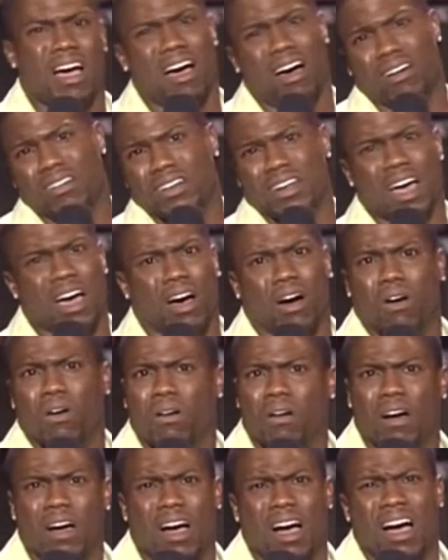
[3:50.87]
oh, no.
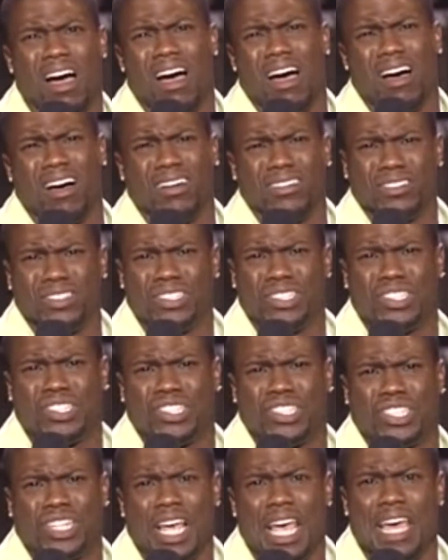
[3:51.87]
Oh,
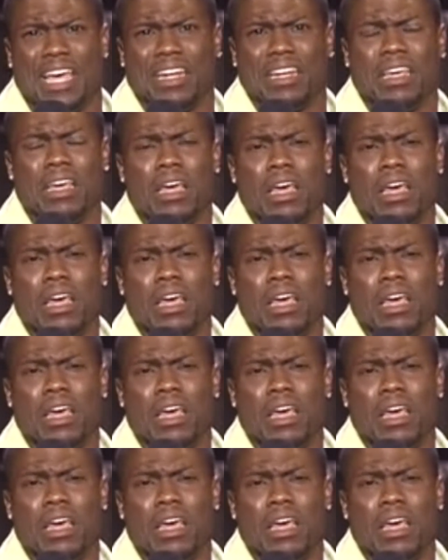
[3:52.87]
shit.